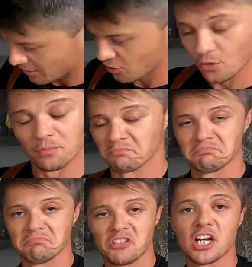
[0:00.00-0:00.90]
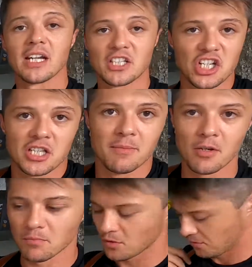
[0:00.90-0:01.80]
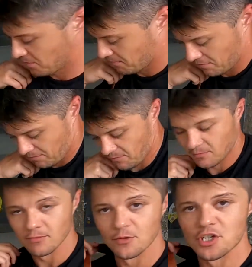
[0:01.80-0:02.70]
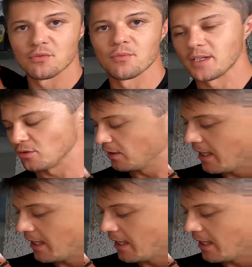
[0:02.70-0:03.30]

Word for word: So check check them out both, whichever one you